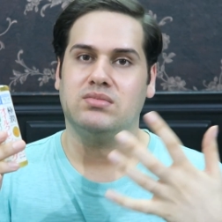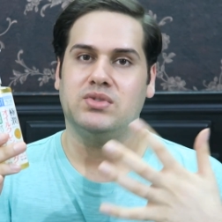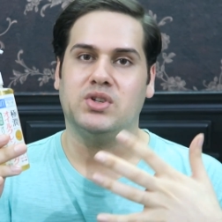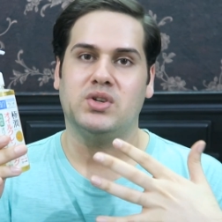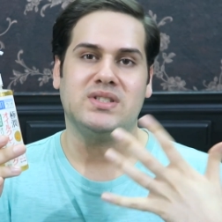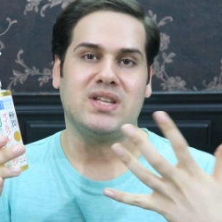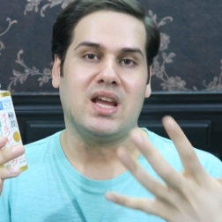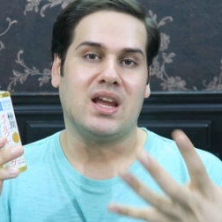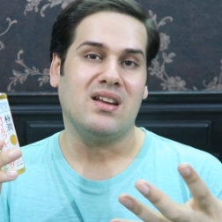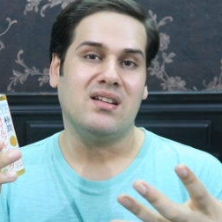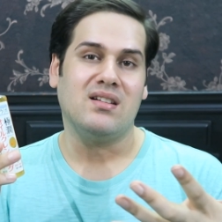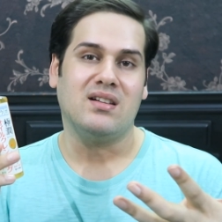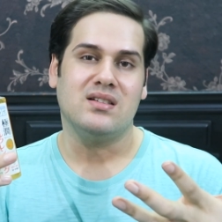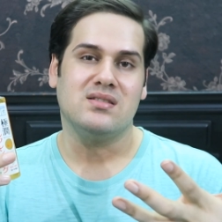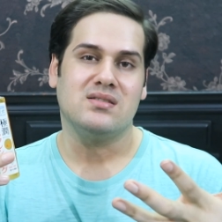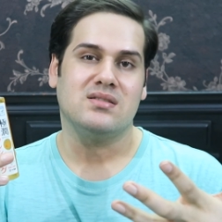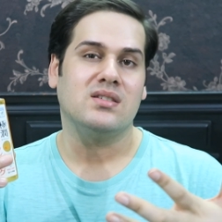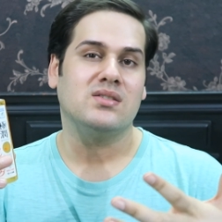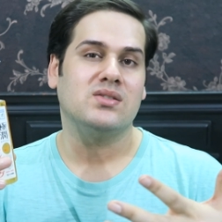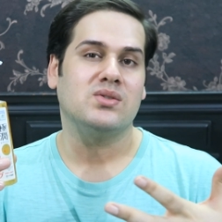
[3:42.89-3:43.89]
Your second
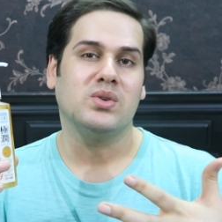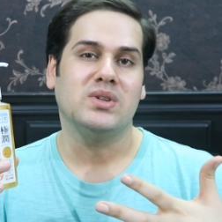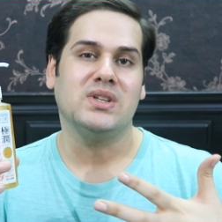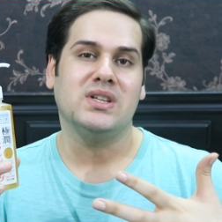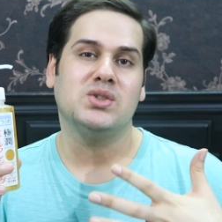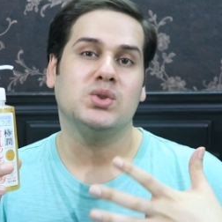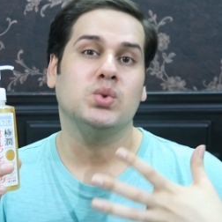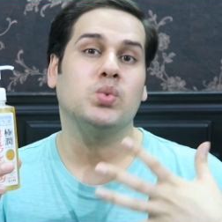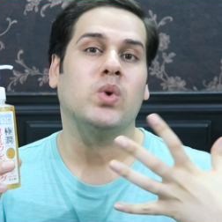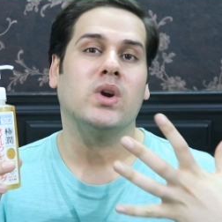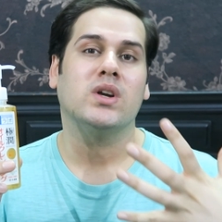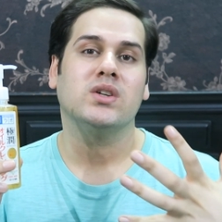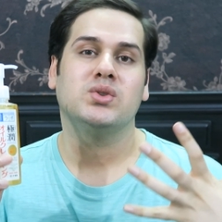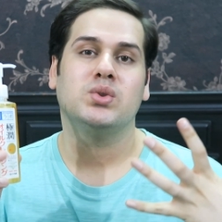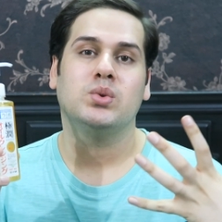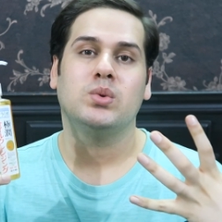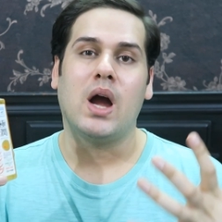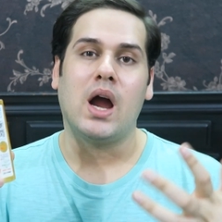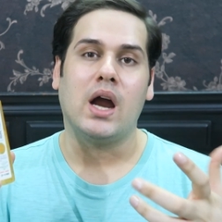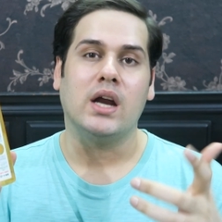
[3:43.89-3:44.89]
cleanser don't need to
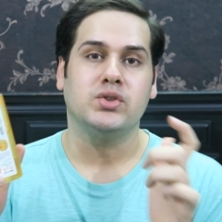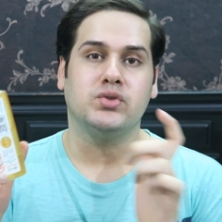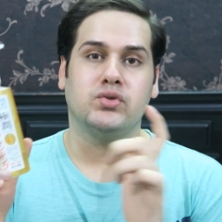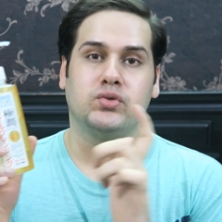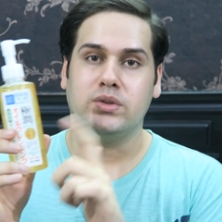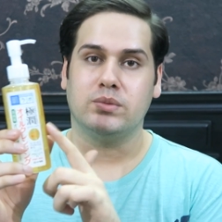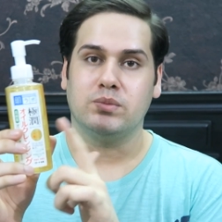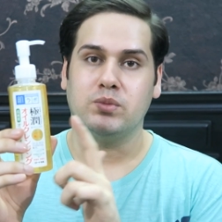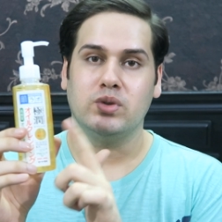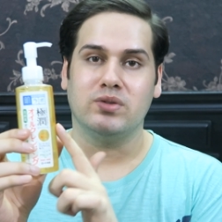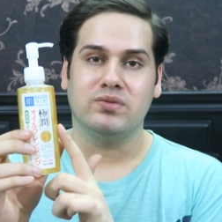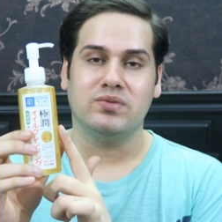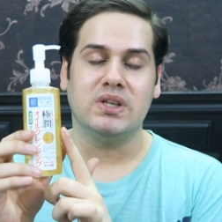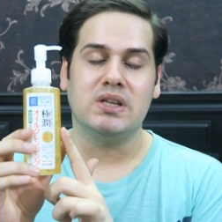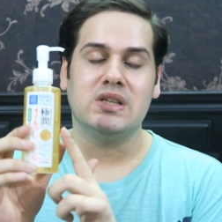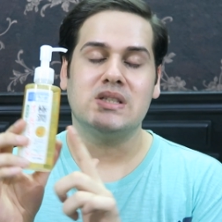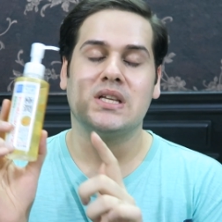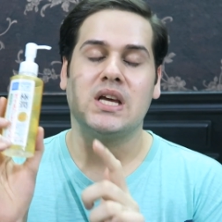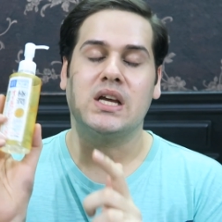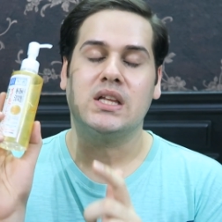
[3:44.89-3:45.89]
work too hard to remove
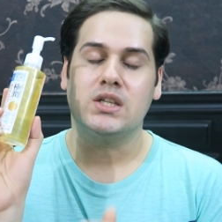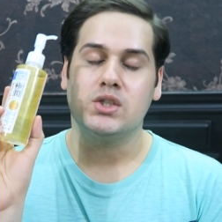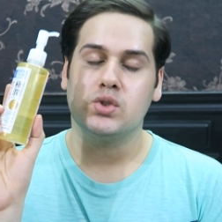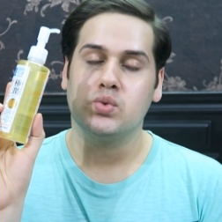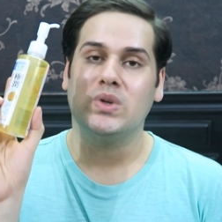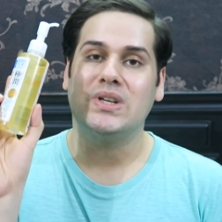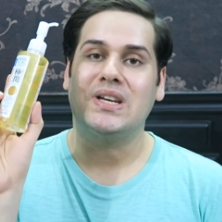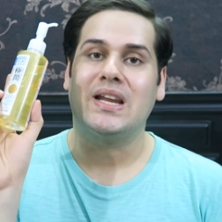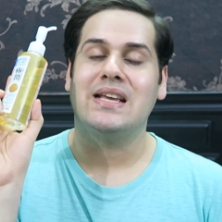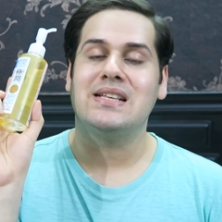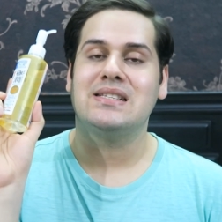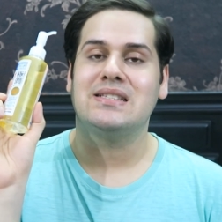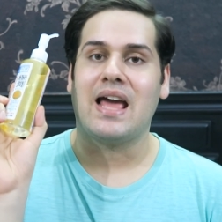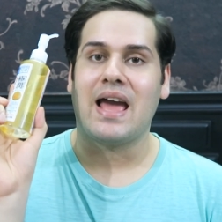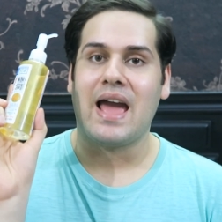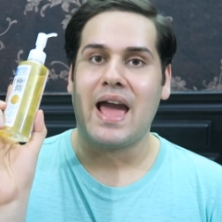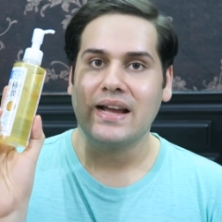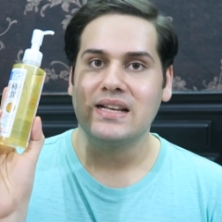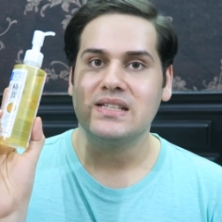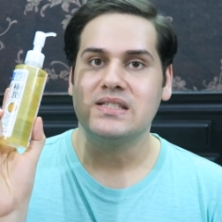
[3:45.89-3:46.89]
this. This one is
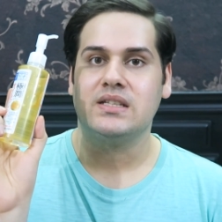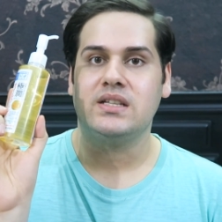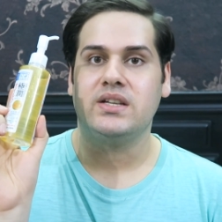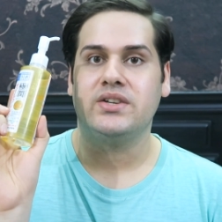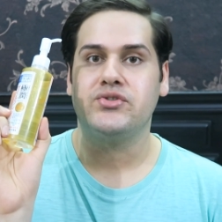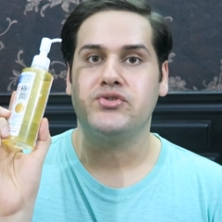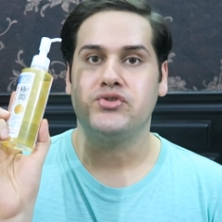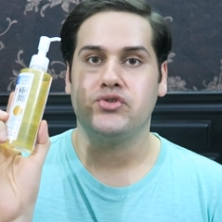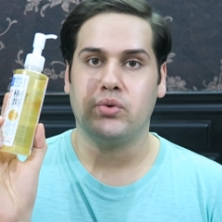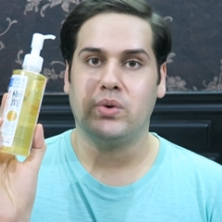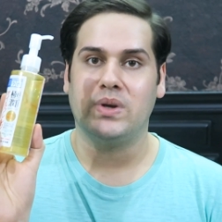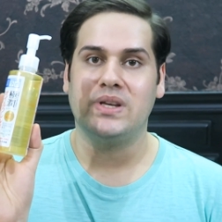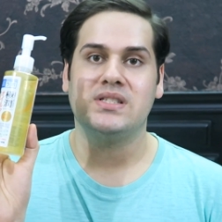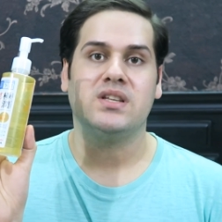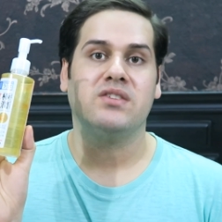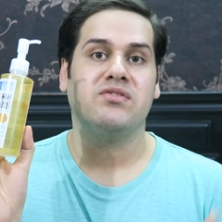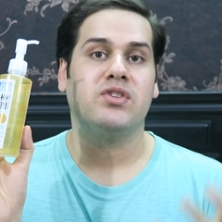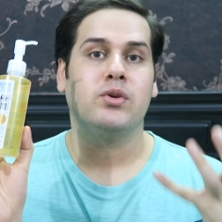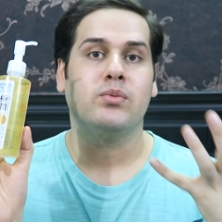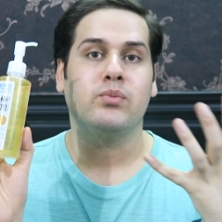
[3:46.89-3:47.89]
excellent
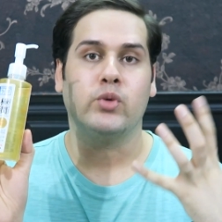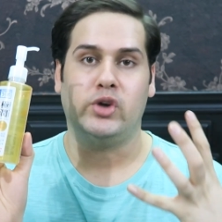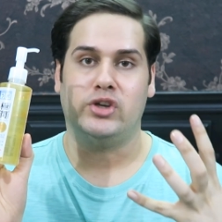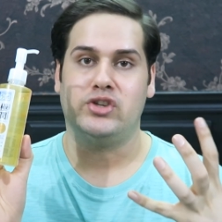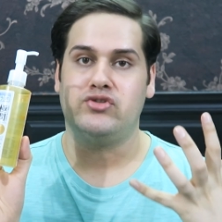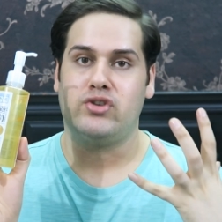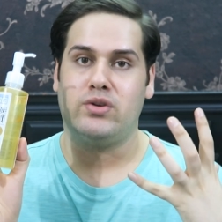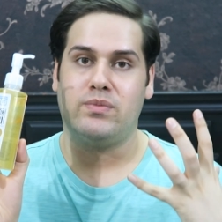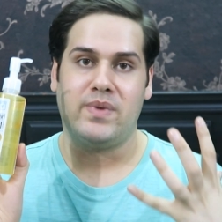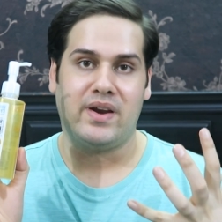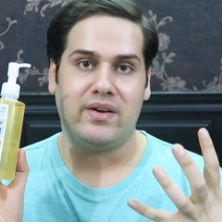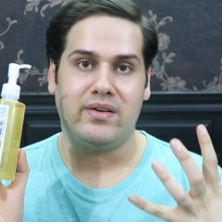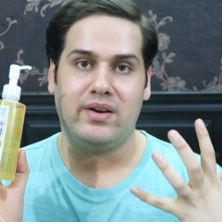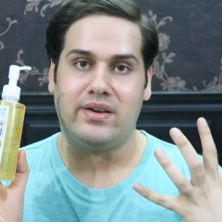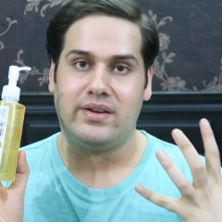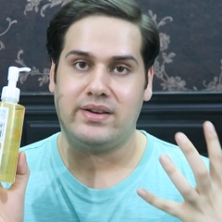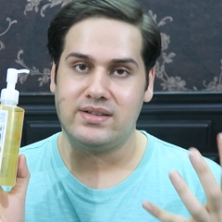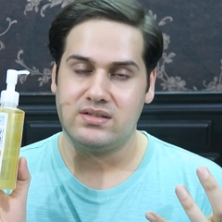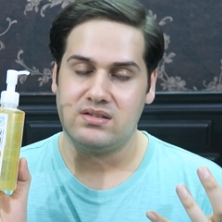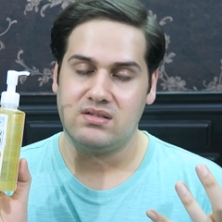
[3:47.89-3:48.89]
choice if your moisture
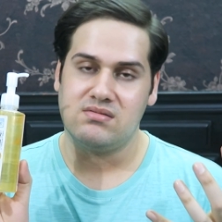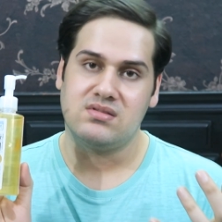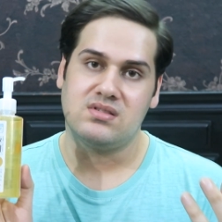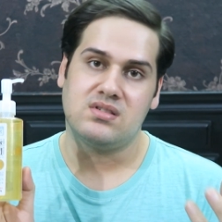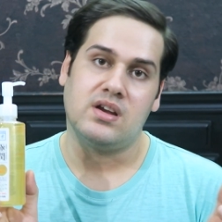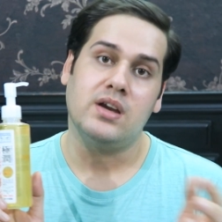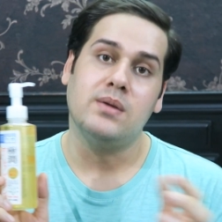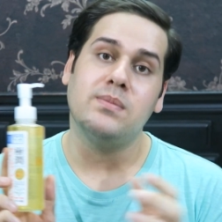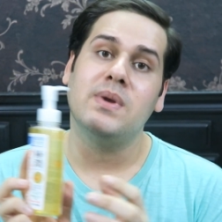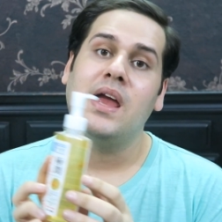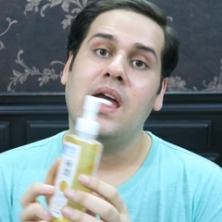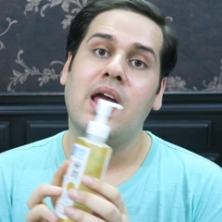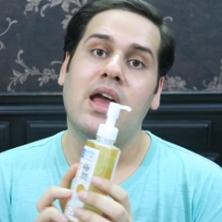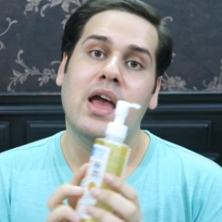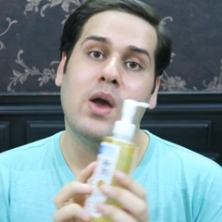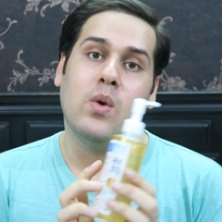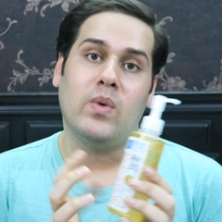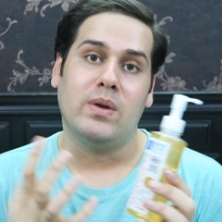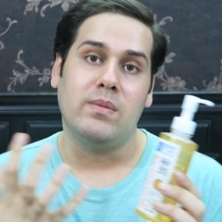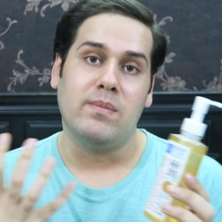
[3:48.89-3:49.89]
barrier is disturbed.
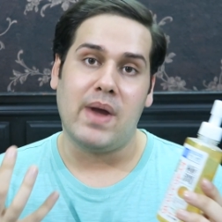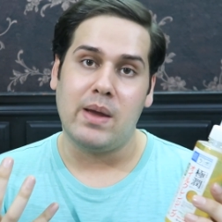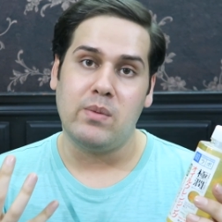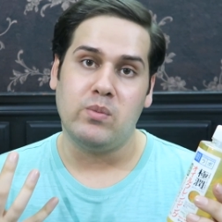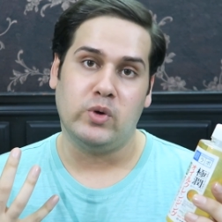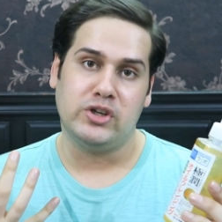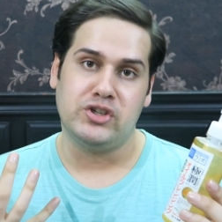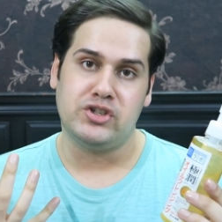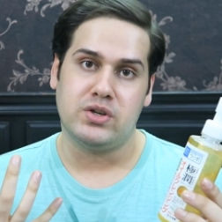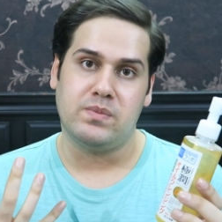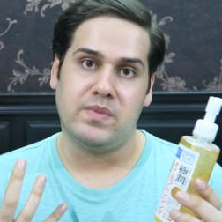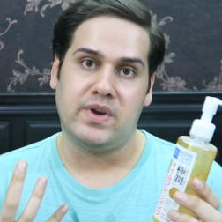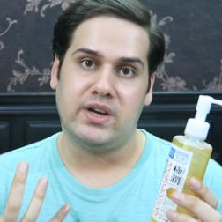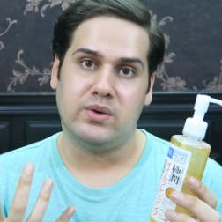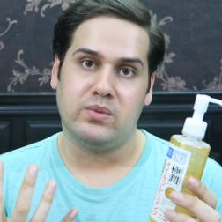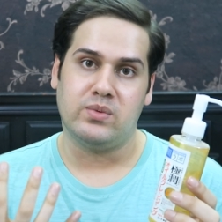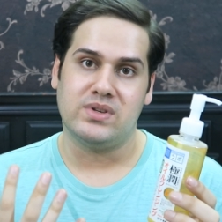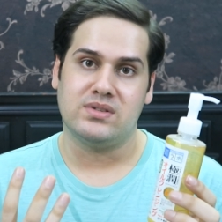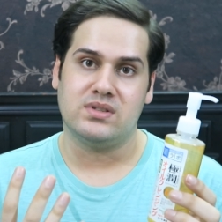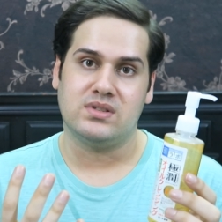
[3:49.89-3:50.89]
When my moisture
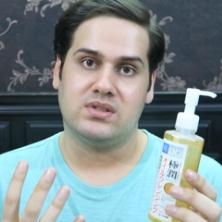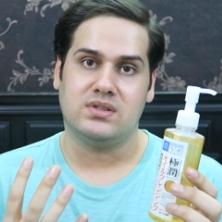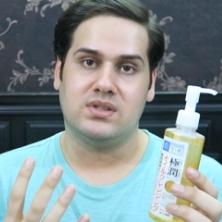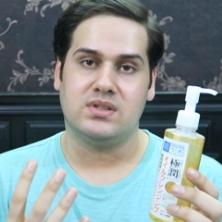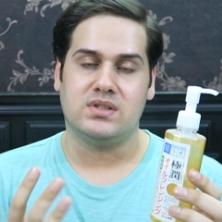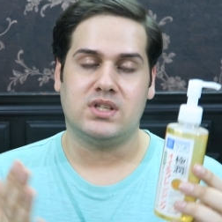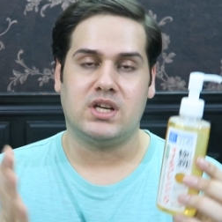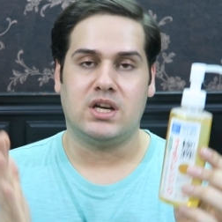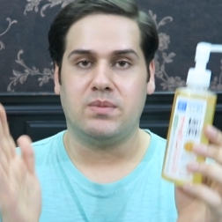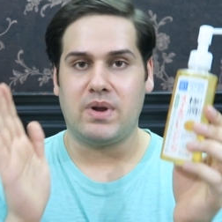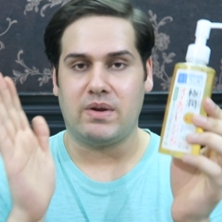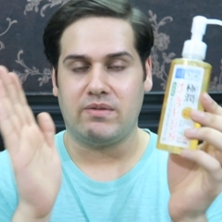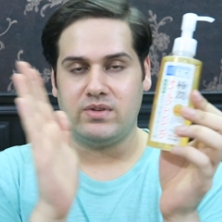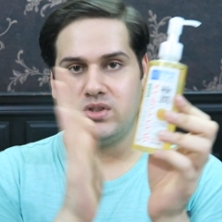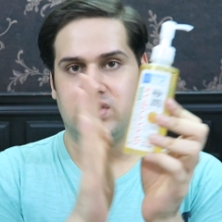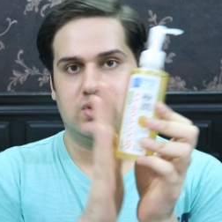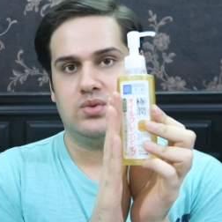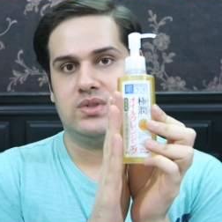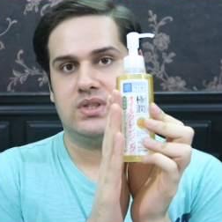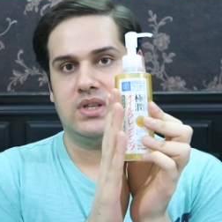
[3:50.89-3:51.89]
barrier was disturbed, I
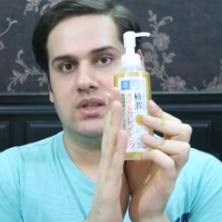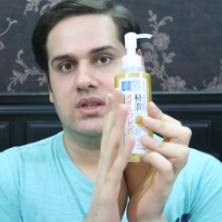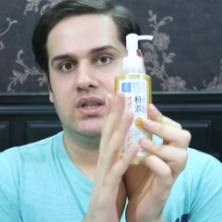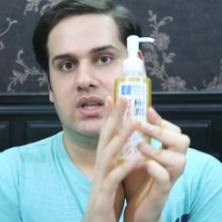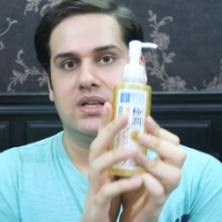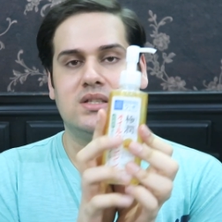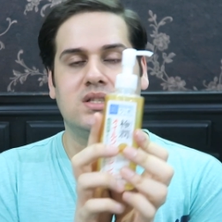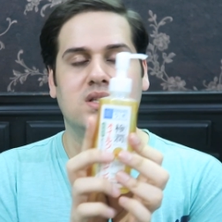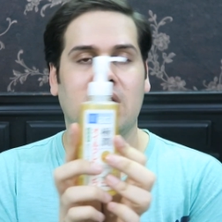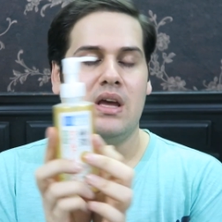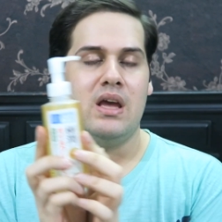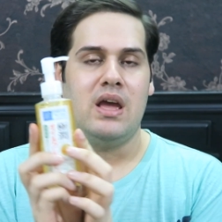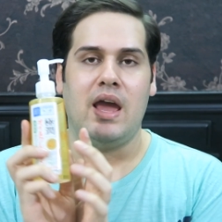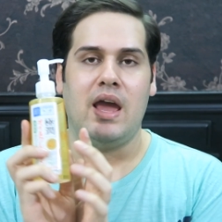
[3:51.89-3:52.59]
was using this,